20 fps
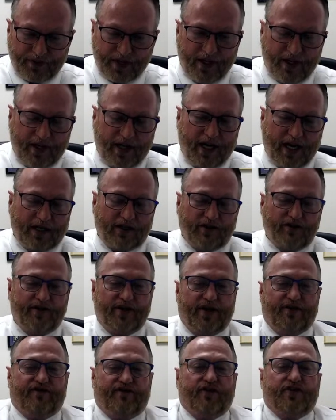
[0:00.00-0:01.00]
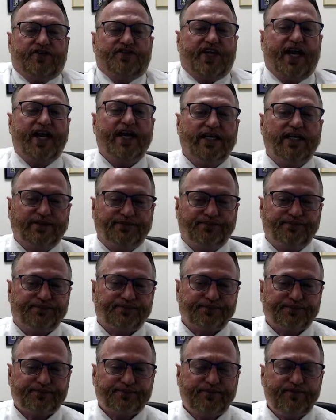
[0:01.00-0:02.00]
I learned firsthand,
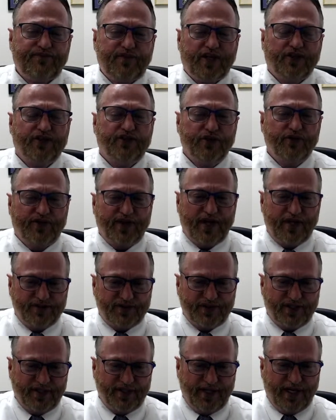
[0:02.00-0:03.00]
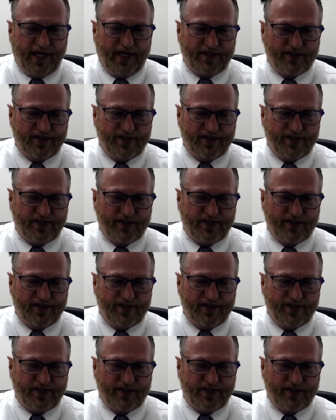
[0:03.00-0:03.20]
2009,